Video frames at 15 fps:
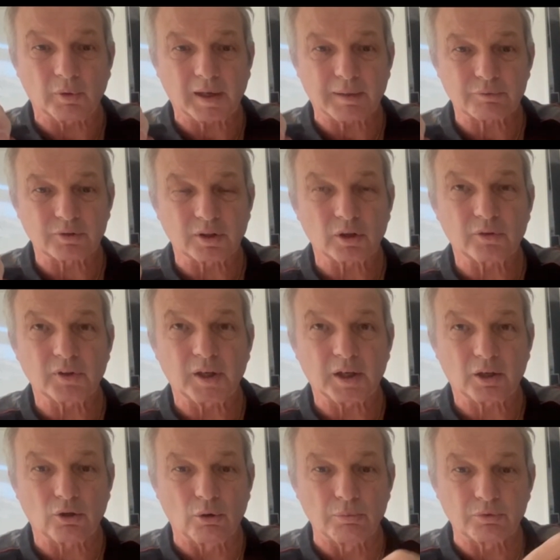What happens,
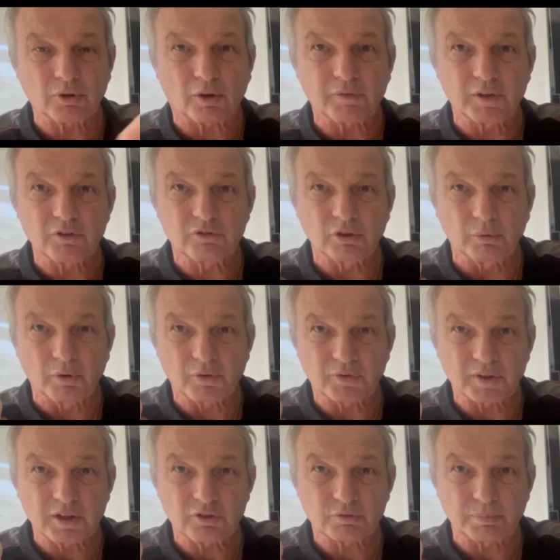it comes off in 2 and
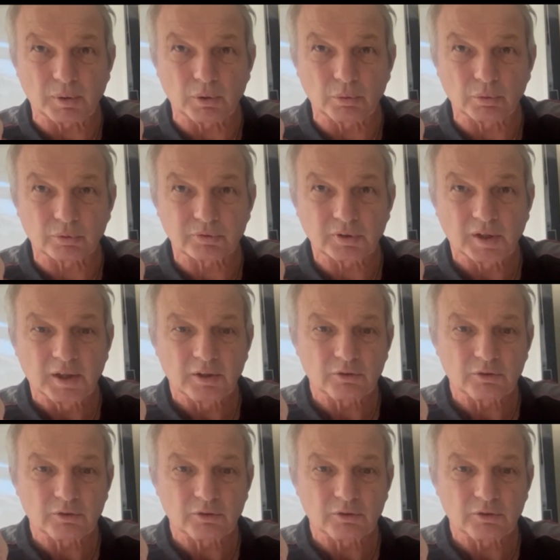3 spools,